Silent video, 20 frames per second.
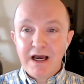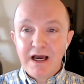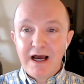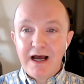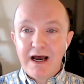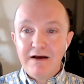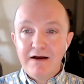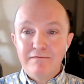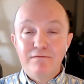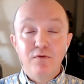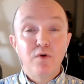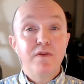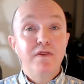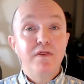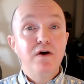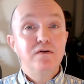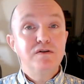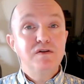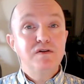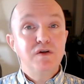Uh, for
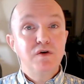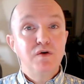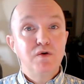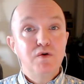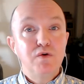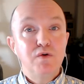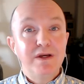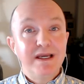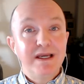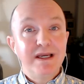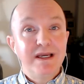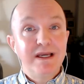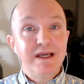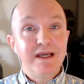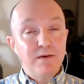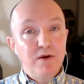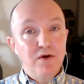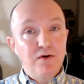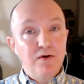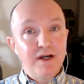those who in the
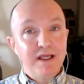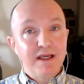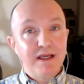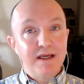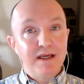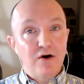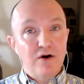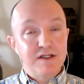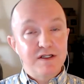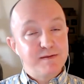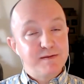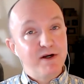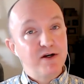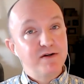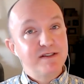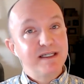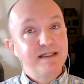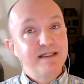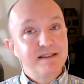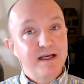community are
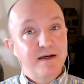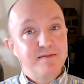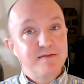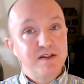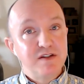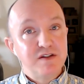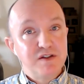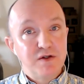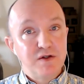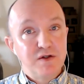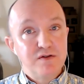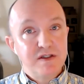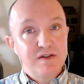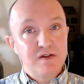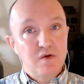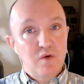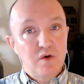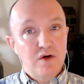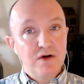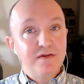experiencing substance use
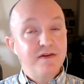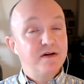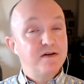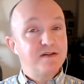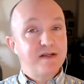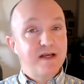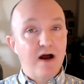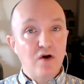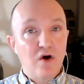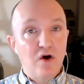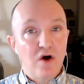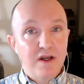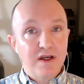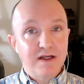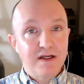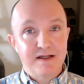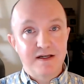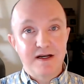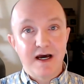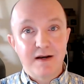disorder, there's
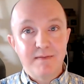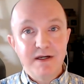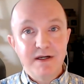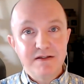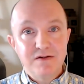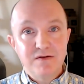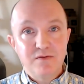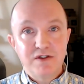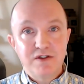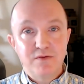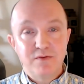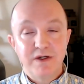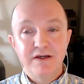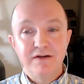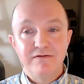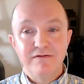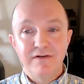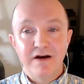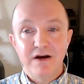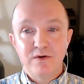Alcoholics Anonymous, which
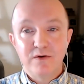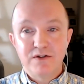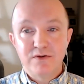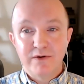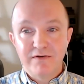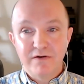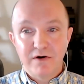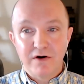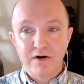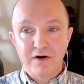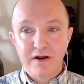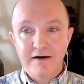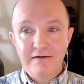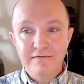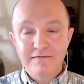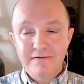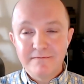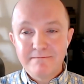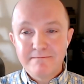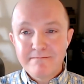we've uh, which we've heard
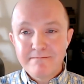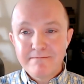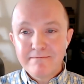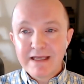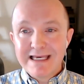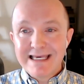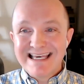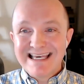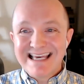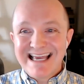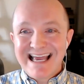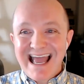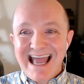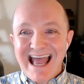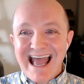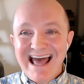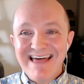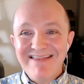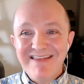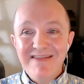of,
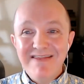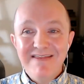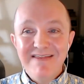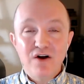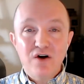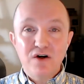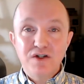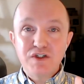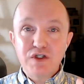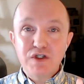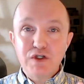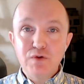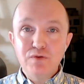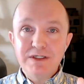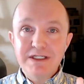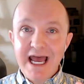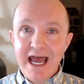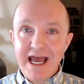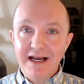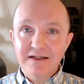and then there are two
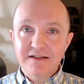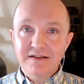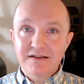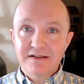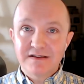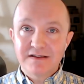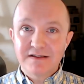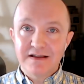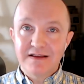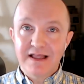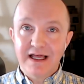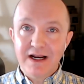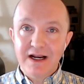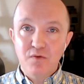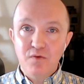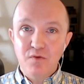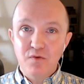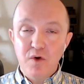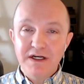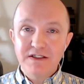texts that I
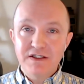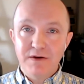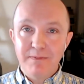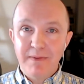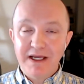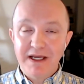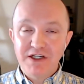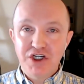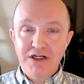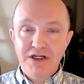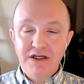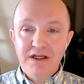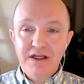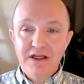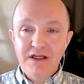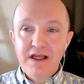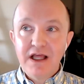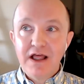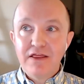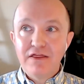wanted to
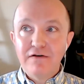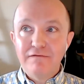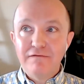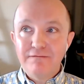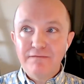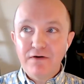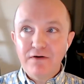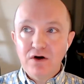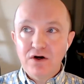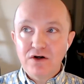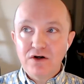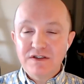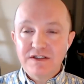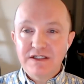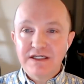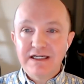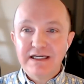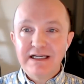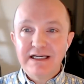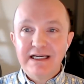mention. The
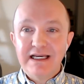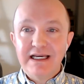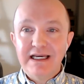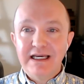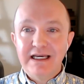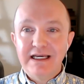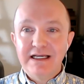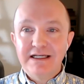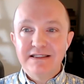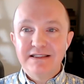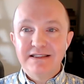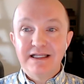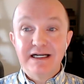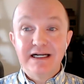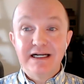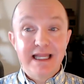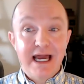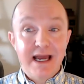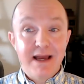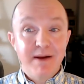first is the
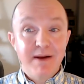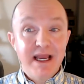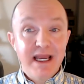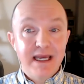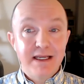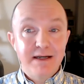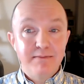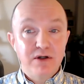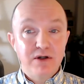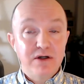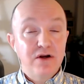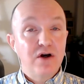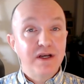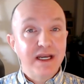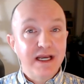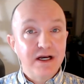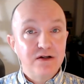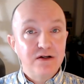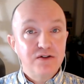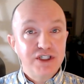GLMA Handbook
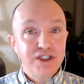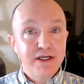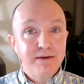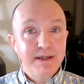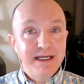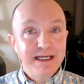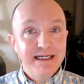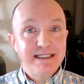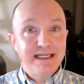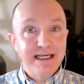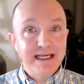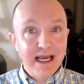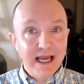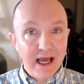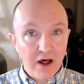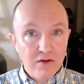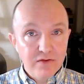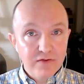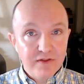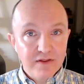on LGBT
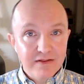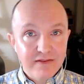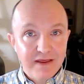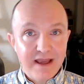Health.